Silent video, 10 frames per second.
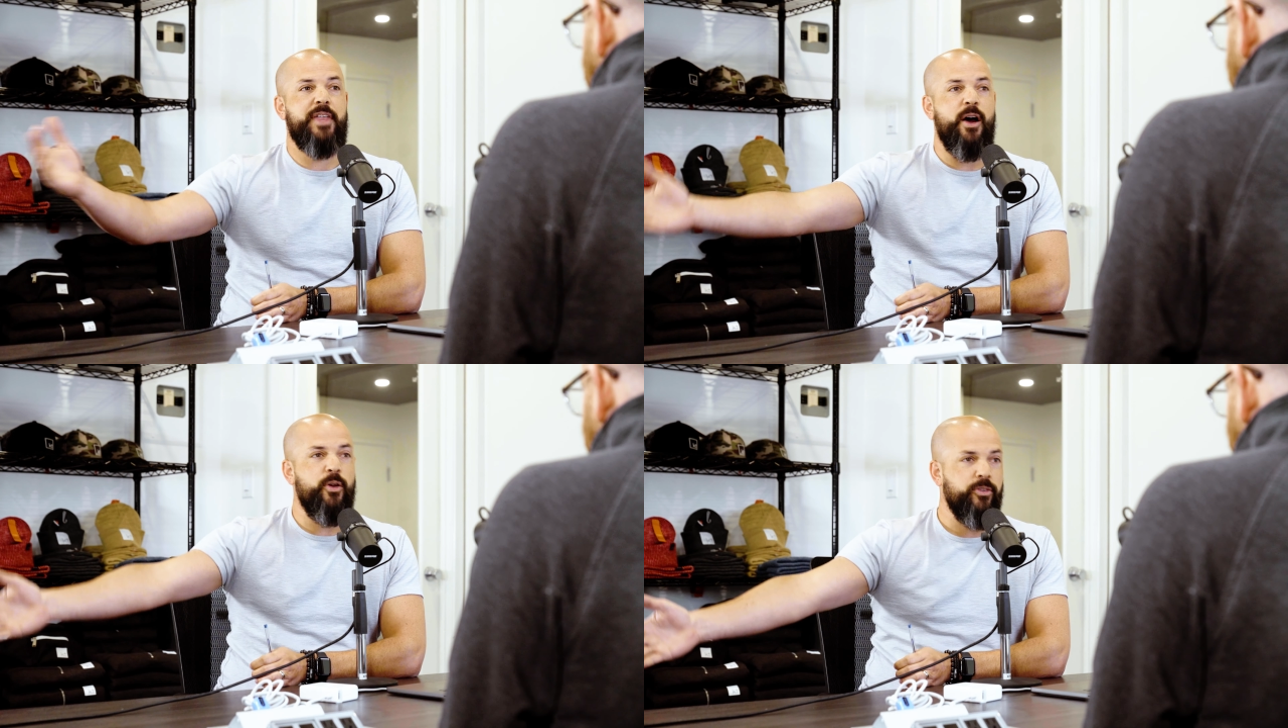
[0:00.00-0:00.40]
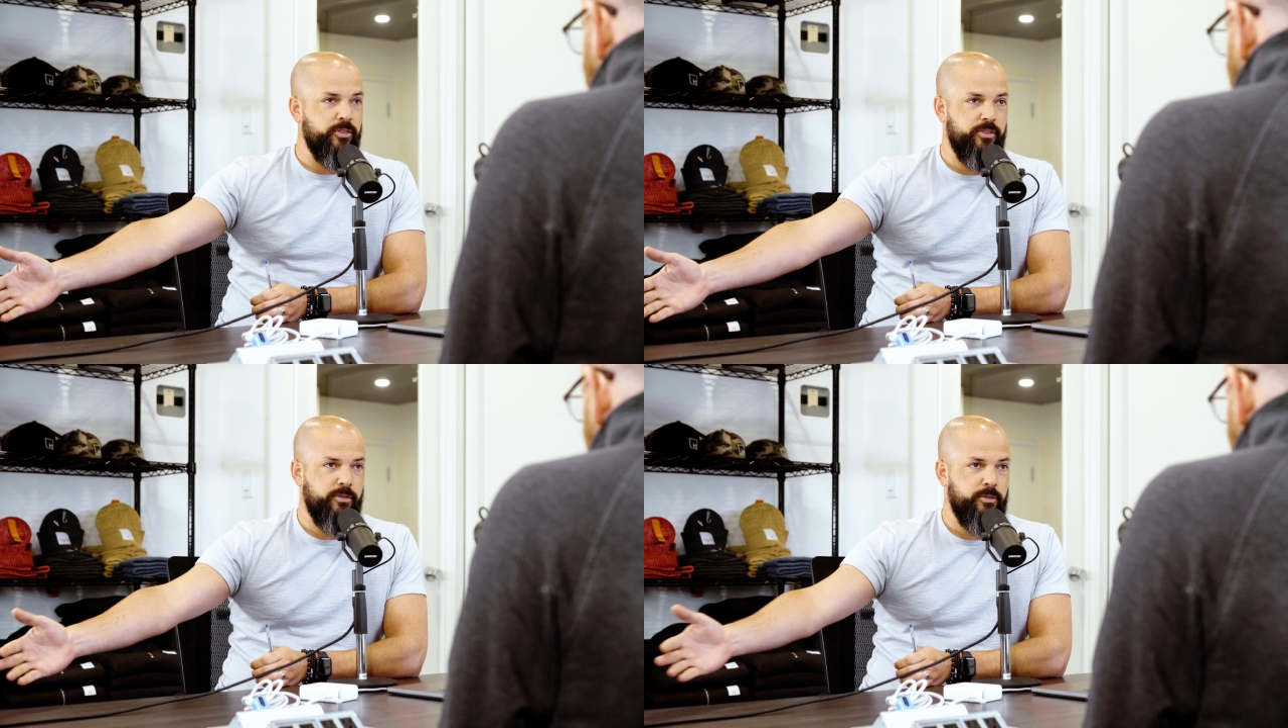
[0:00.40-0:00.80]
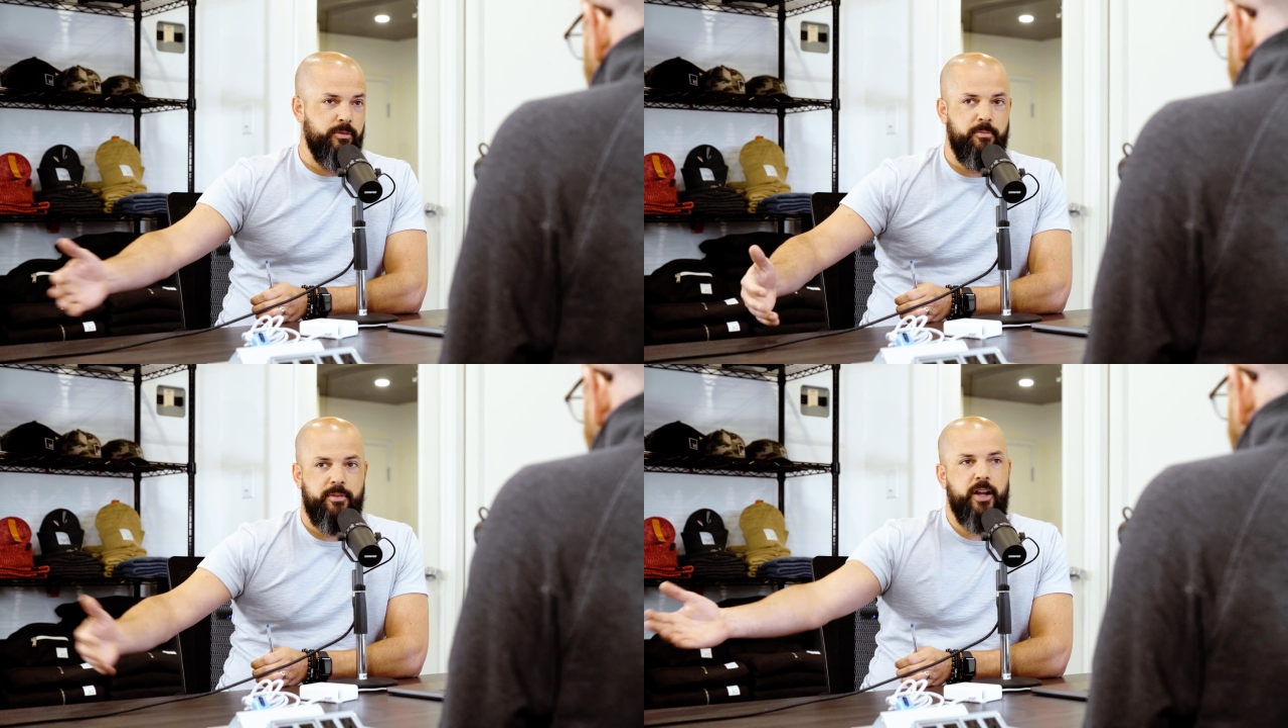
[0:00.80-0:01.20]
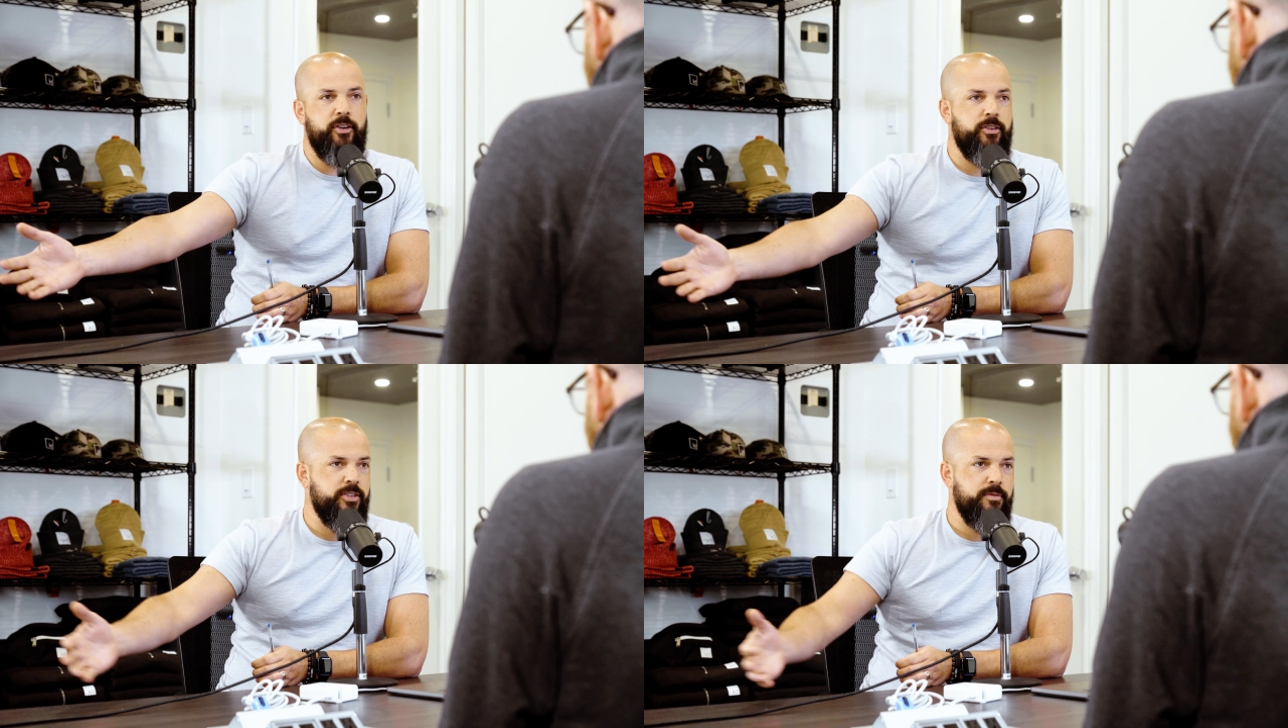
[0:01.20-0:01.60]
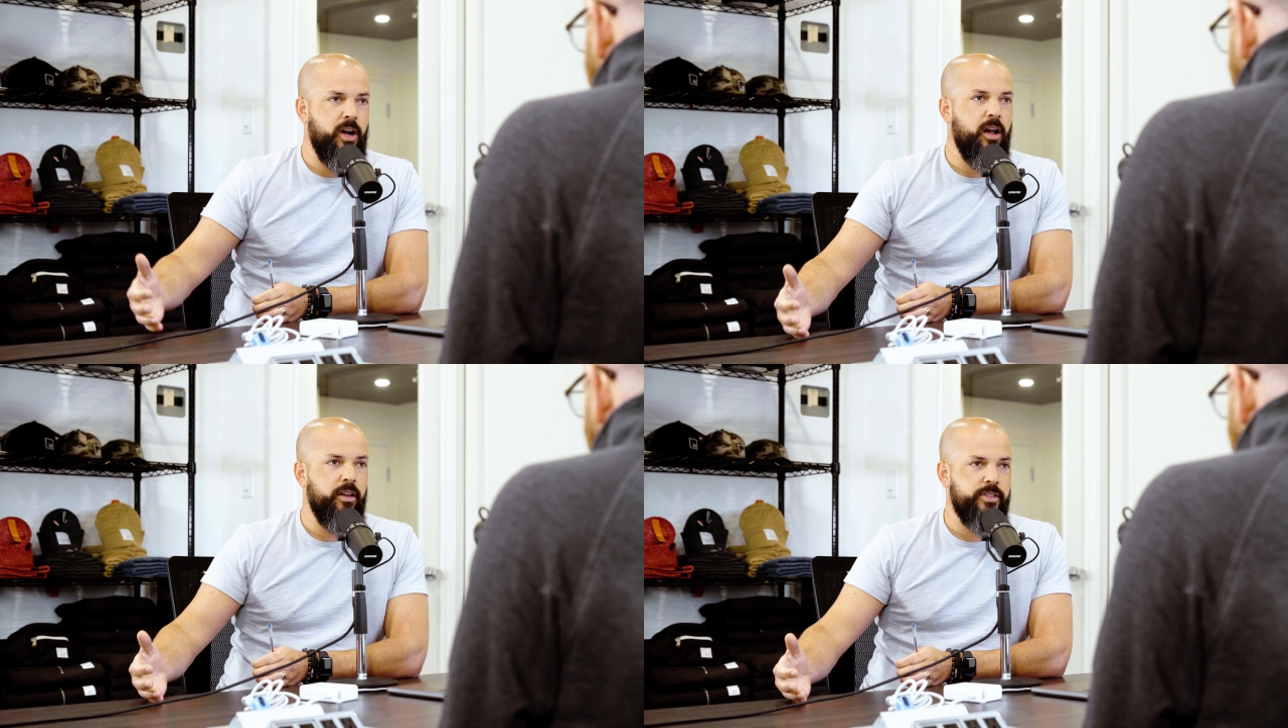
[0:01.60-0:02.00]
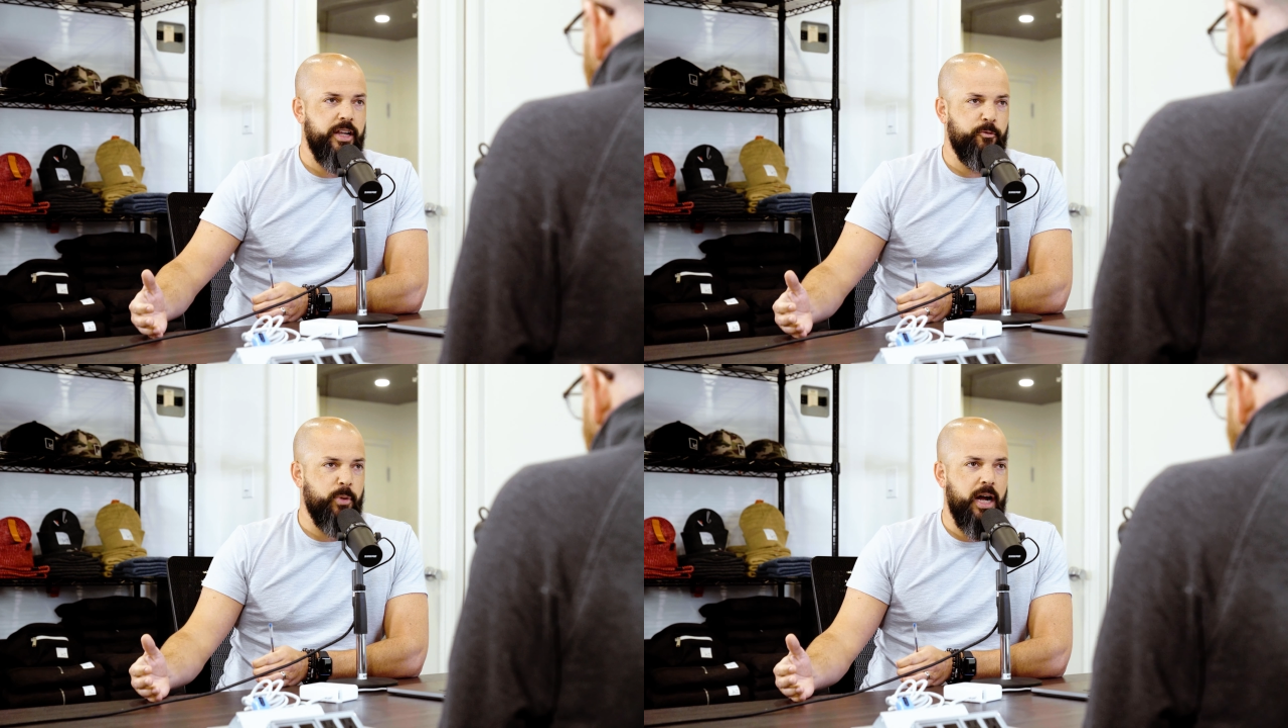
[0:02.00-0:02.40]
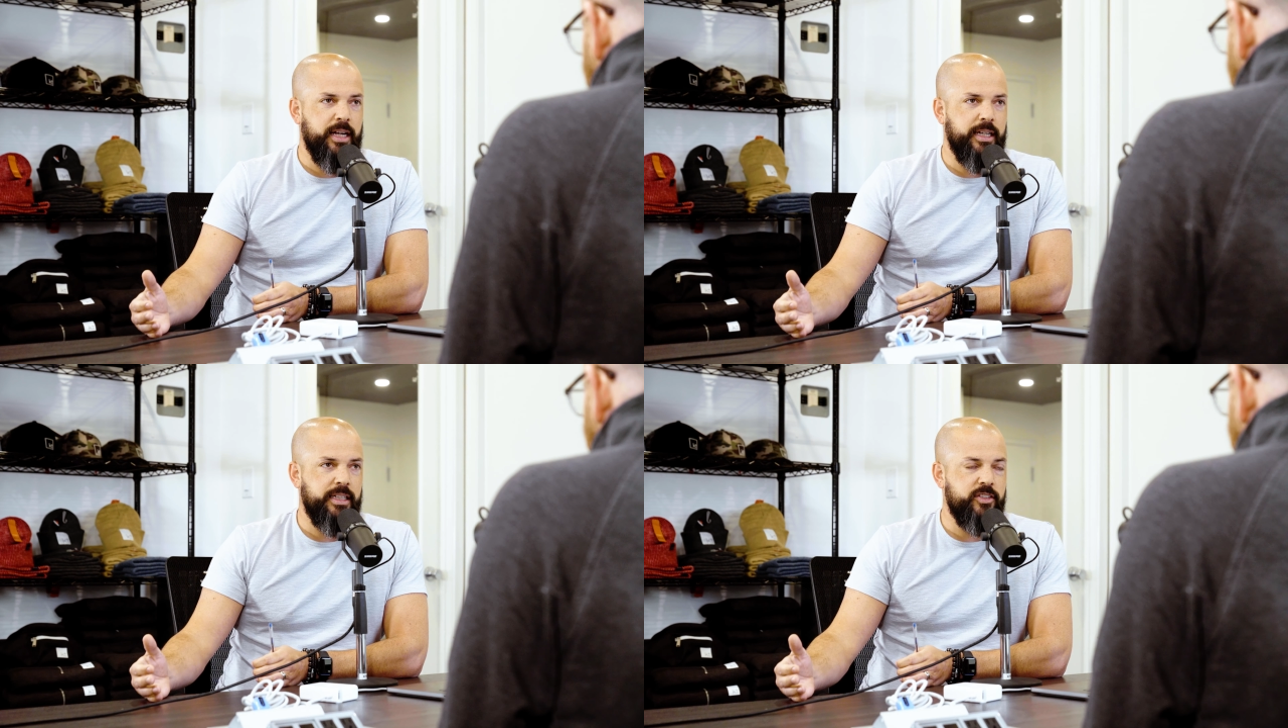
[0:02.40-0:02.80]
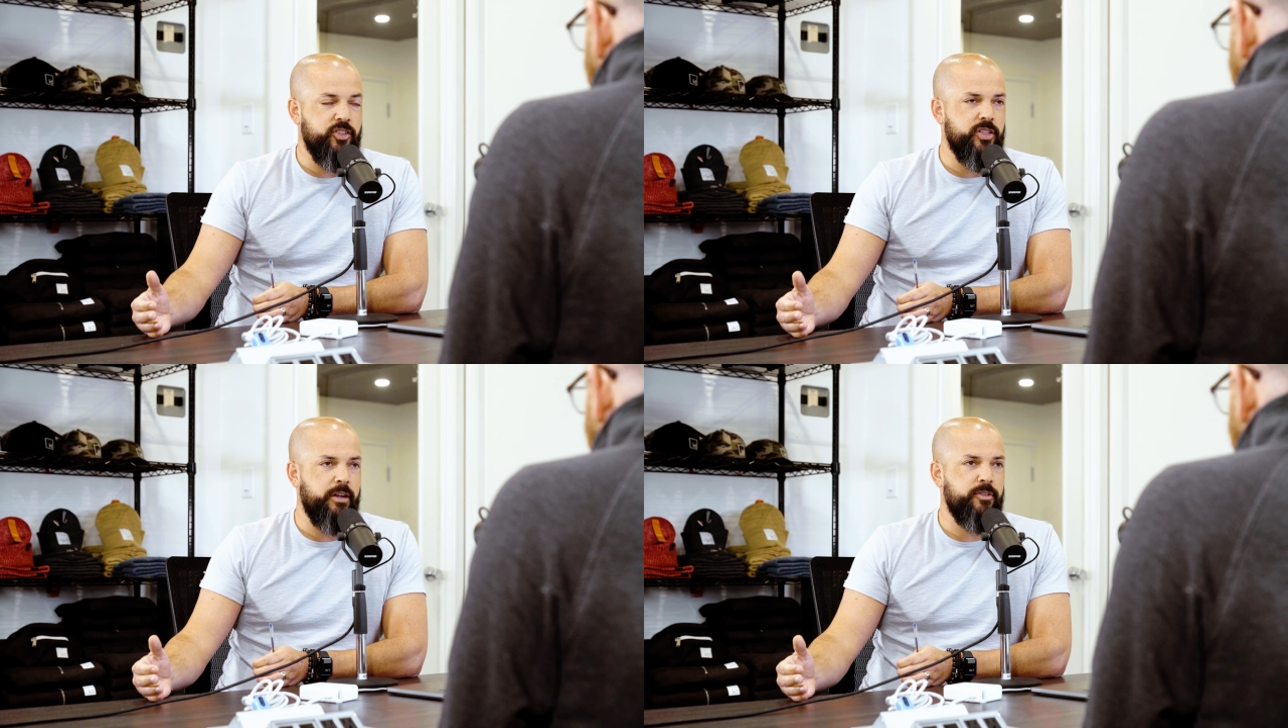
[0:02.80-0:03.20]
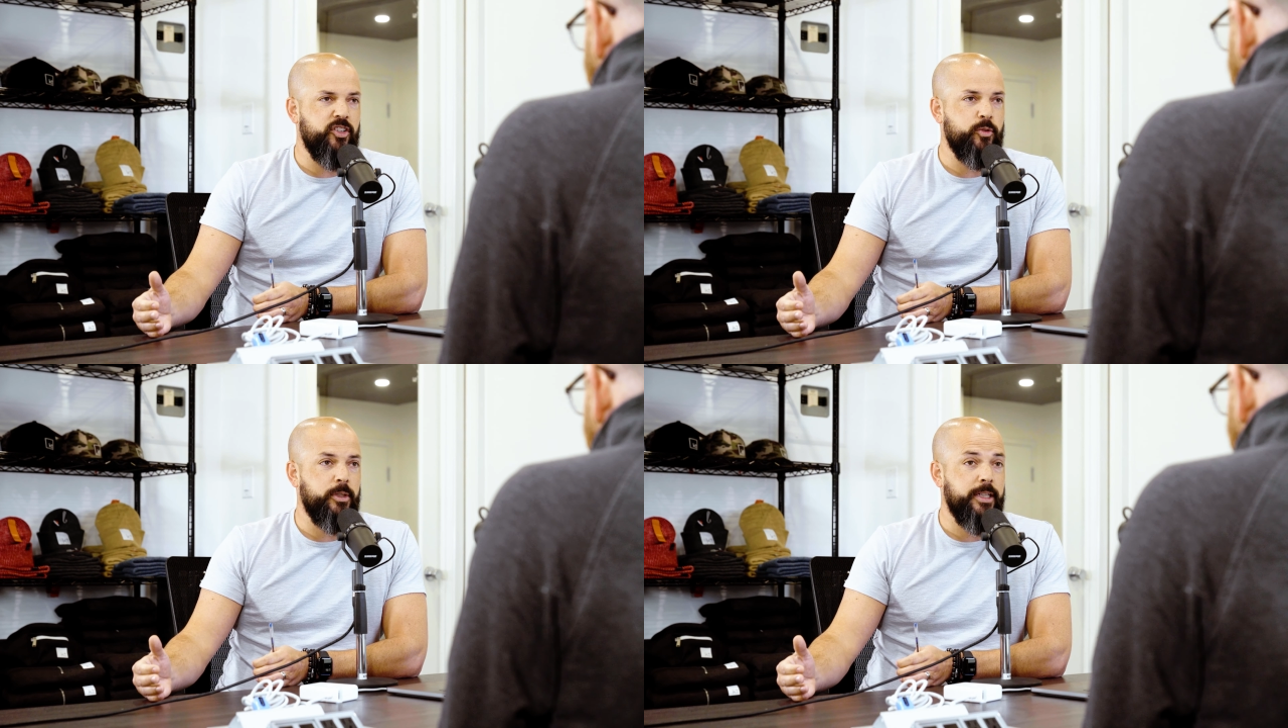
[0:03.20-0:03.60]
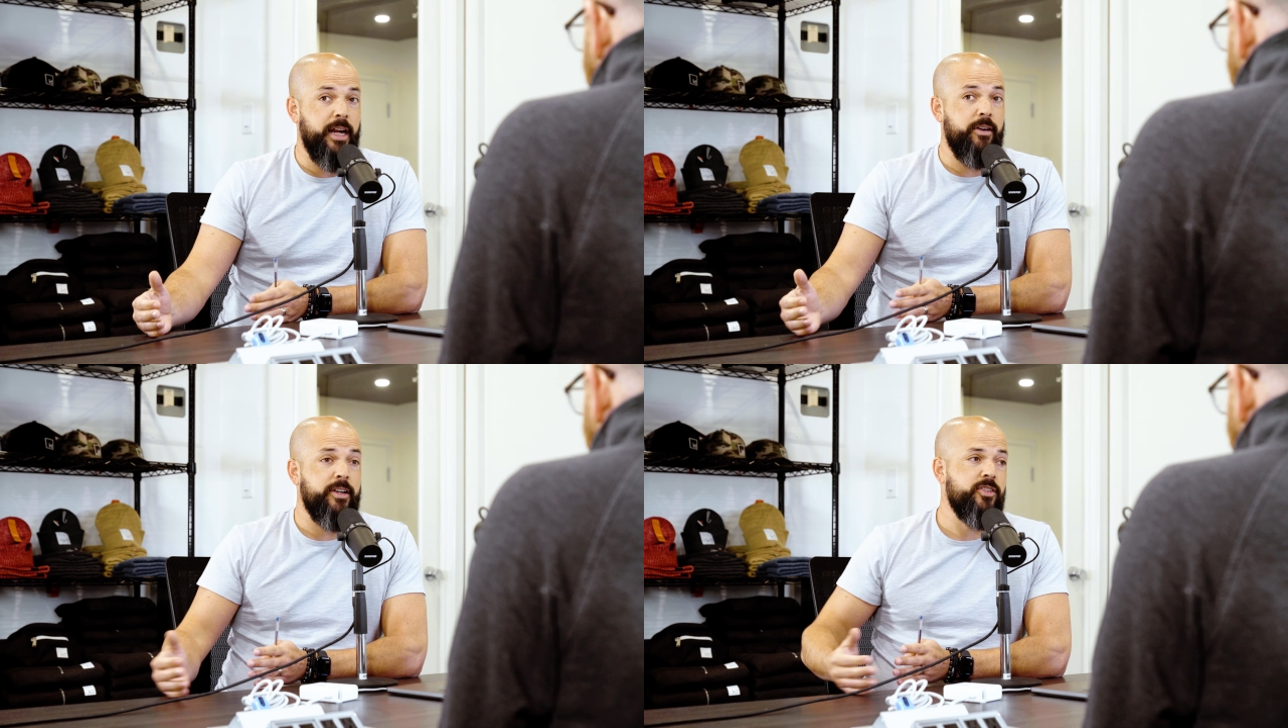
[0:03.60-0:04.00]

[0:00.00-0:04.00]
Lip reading: thousands or hundreds of dollars out of pocket, and it's just not feasible to carry.